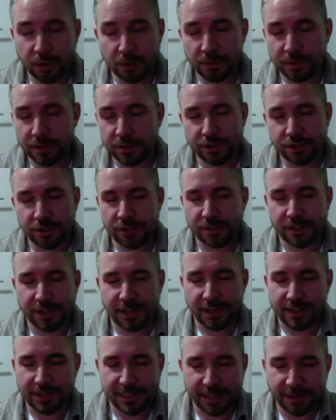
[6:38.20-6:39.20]
it's just
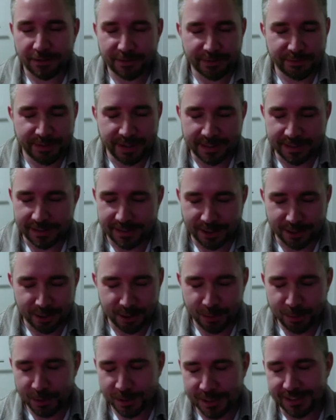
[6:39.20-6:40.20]
uh, self defense,
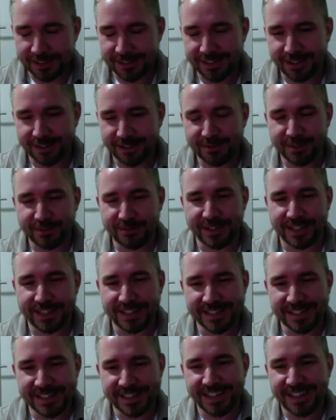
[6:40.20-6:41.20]
100% self
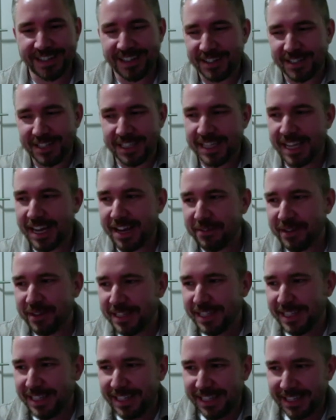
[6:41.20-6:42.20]
defense. Uh, I didn't have
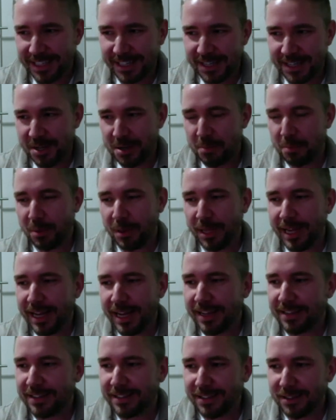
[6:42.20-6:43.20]
any
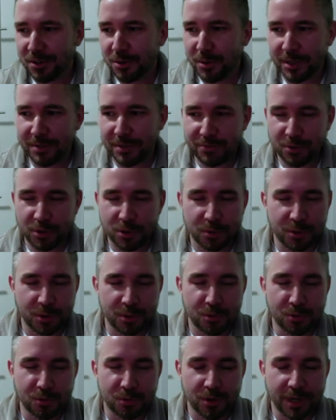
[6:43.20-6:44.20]
plan going
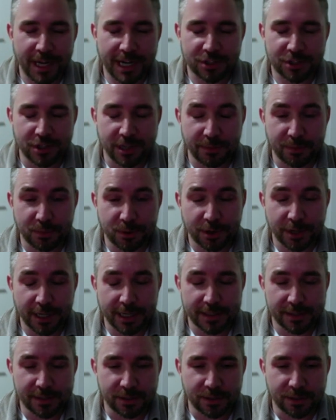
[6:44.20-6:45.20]
forward to actually work
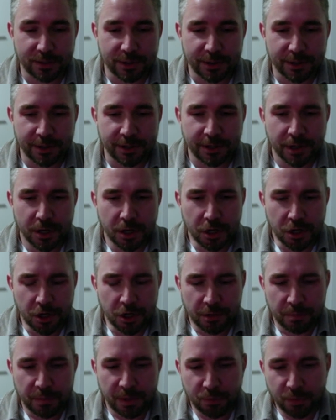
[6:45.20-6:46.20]
as a lawyer.
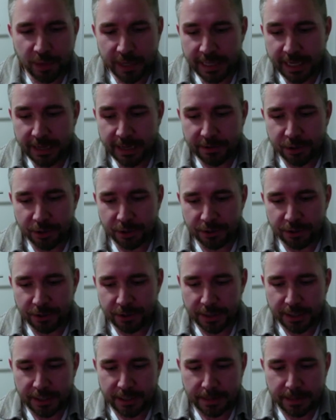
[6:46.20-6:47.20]
But when I gotten
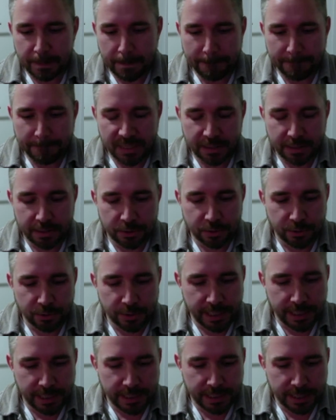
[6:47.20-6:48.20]
the, the
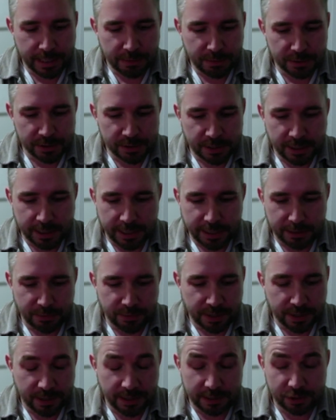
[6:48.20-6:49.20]
degree, I was like,
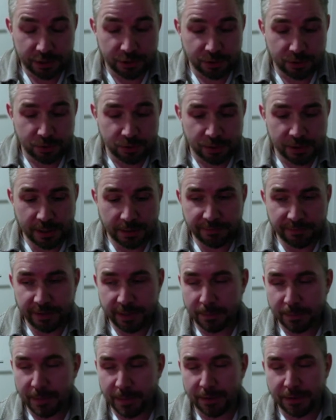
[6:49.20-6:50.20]
well, I should do something
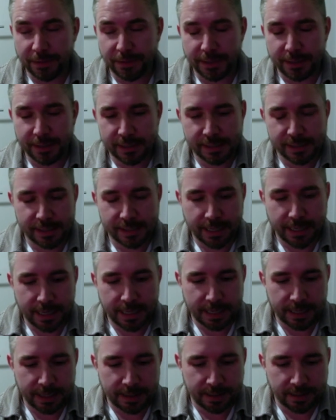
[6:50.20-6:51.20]
about this.
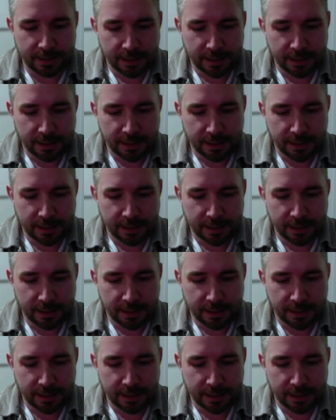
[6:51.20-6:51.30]
And